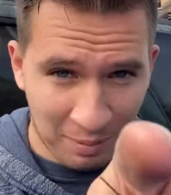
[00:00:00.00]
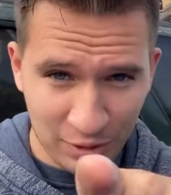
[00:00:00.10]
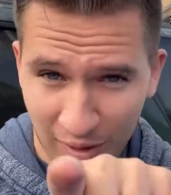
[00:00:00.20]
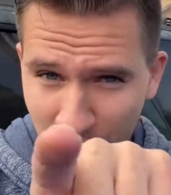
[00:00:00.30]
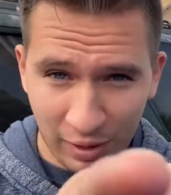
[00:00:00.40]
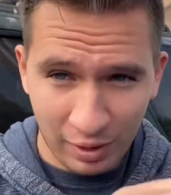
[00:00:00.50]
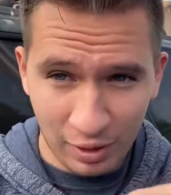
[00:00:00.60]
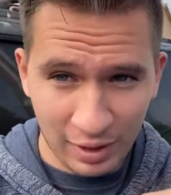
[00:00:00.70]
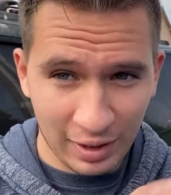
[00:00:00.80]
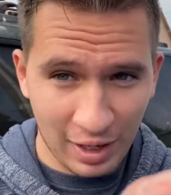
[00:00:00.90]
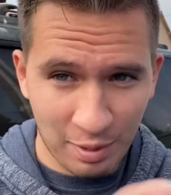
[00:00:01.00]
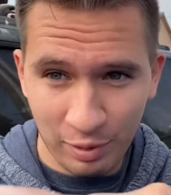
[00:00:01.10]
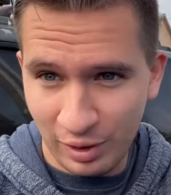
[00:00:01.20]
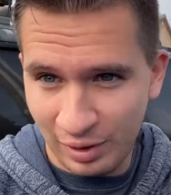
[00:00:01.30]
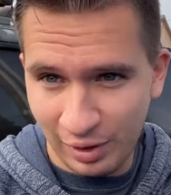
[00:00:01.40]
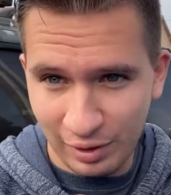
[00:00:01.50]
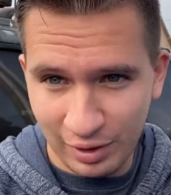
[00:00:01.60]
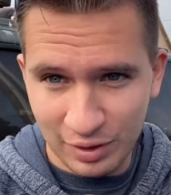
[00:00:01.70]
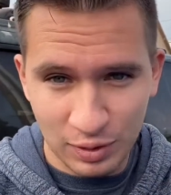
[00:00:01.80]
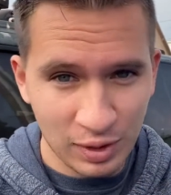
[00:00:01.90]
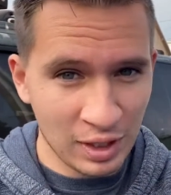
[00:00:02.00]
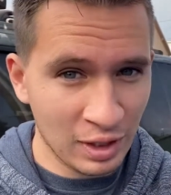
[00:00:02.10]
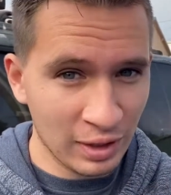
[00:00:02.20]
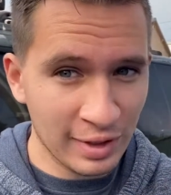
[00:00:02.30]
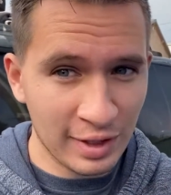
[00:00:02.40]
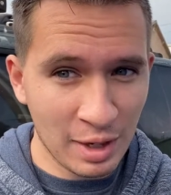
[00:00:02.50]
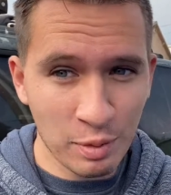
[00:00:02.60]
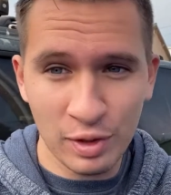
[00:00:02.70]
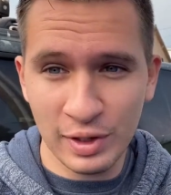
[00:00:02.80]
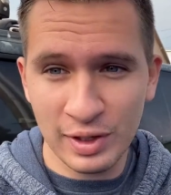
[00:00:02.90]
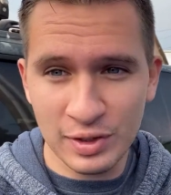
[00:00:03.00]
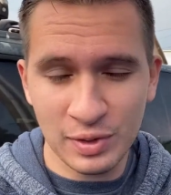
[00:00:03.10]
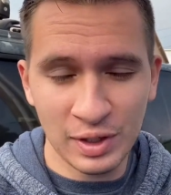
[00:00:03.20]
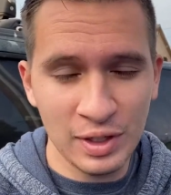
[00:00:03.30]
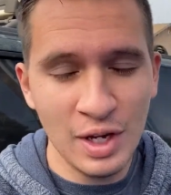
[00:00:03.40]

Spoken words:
It's like really hard to look at the camera, then like look at the screen, and look at the camera, and look at the screen.